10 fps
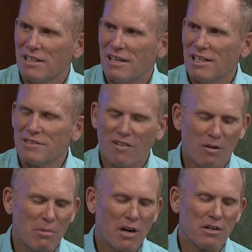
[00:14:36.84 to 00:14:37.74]
It's far
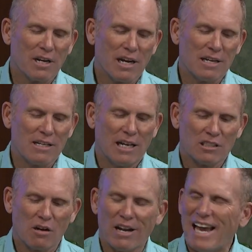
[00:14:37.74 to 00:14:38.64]
better to, to it's
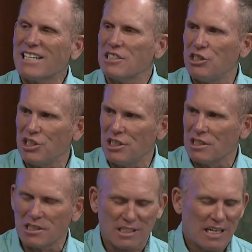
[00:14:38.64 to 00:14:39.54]
called
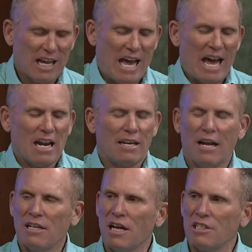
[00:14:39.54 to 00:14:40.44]
exegesis. Out,
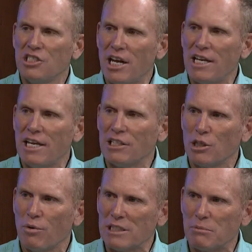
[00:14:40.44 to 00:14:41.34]
not not J E S
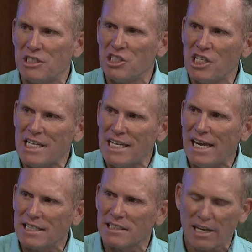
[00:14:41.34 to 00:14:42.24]
U S, but G E
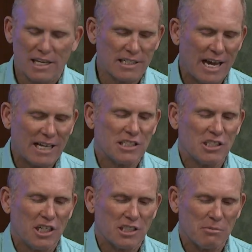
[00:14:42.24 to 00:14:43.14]
S I S.
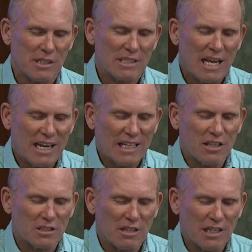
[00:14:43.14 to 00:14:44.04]
Exegesis means let
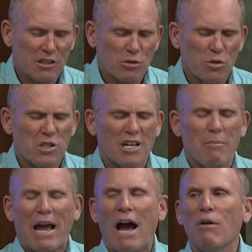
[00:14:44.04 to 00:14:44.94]
the, let the truth
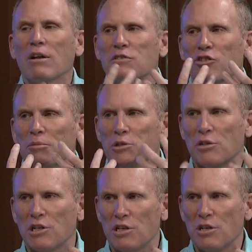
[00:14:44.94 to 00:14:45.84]
come out of Scripture
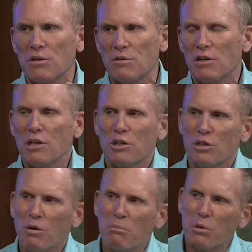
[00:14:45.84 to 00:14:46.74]
into you.
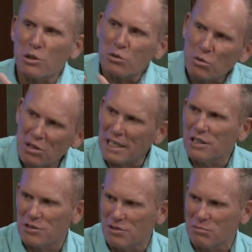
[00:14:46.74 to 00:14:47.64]
Don't put truth
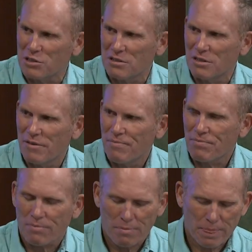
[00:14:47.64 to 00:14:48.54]
into Scripture. Say
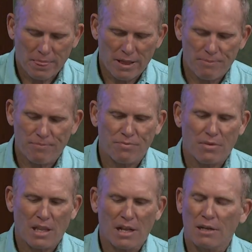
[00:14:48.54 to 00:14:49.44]
that again, Dave.
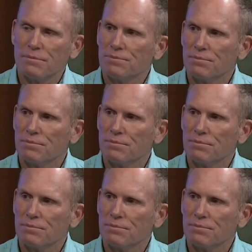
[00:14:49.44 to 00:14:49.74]
That, that